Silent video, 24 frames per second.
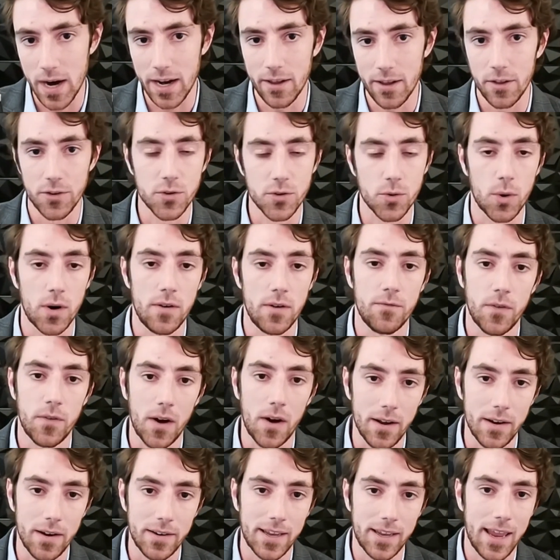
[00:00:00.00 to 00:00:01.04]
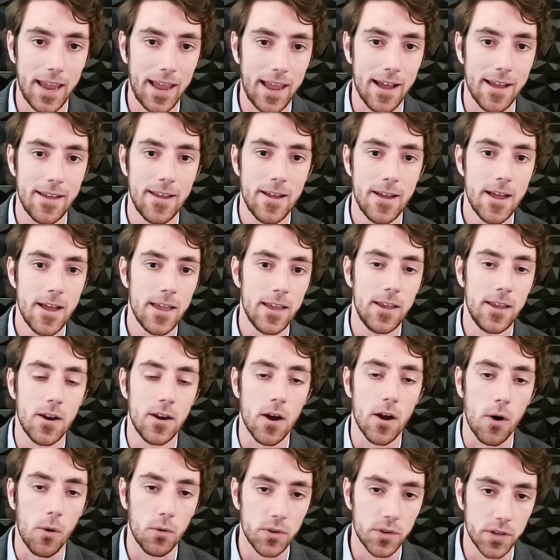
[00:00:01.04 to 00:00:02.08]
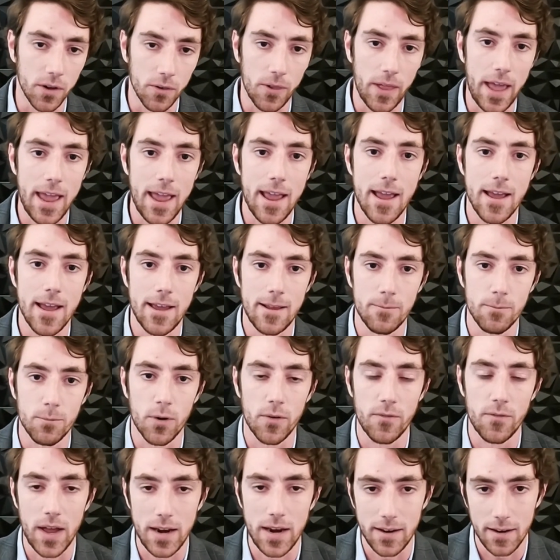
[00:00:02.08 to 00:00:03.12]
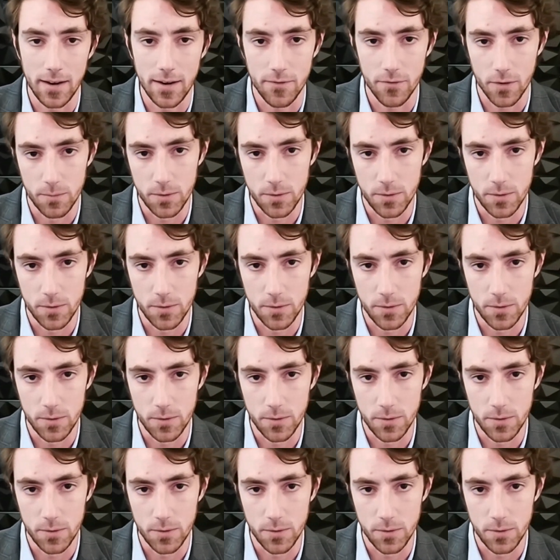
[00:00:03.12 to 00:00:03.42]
regulatory FUD can't you know delay it and preventing